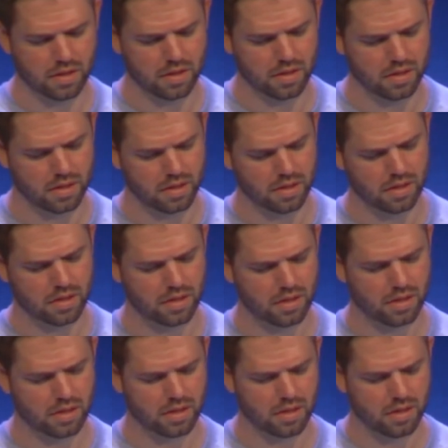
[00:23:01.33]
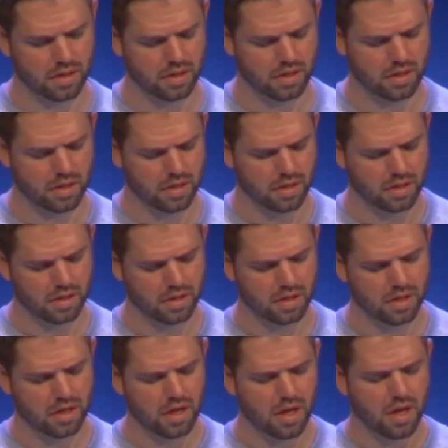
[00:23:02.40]

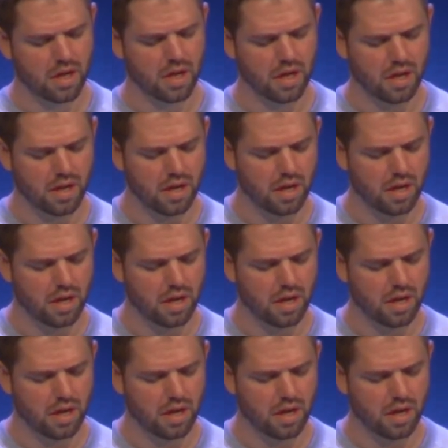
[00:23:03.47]
(silence)